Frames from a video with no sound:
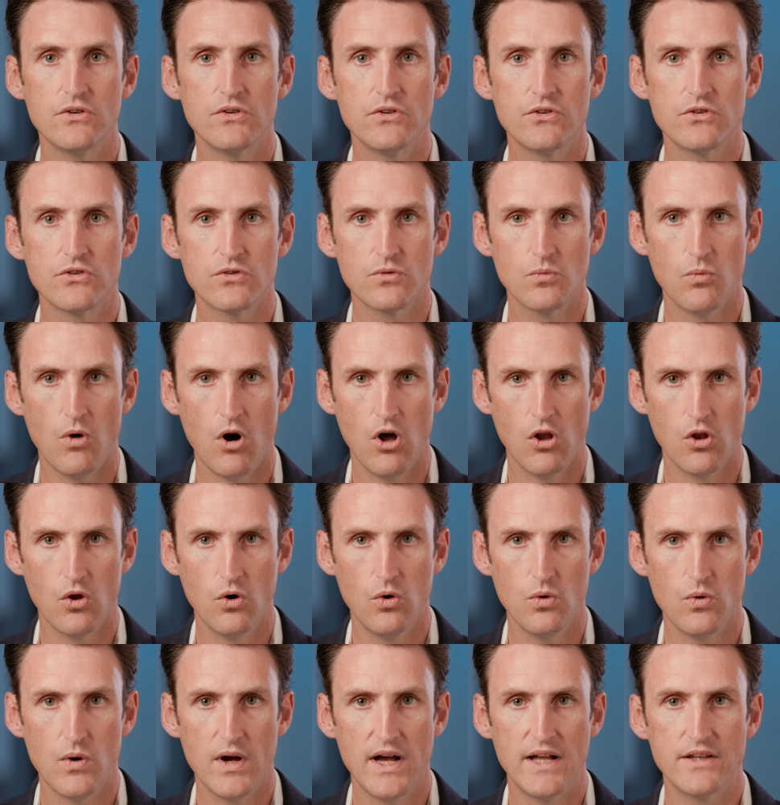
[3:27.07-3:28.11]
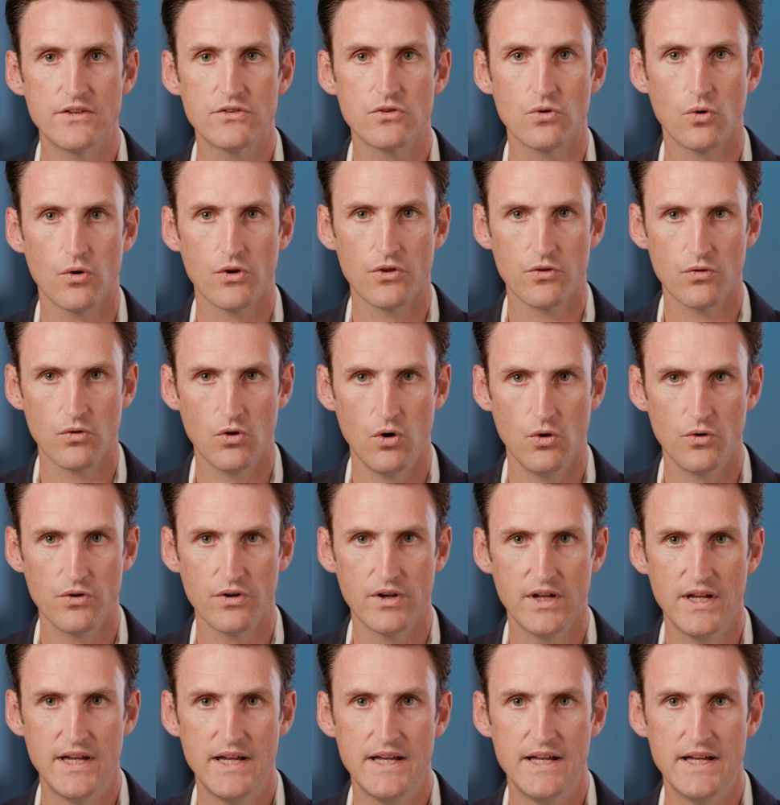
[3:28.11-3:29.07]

swallow and sore throat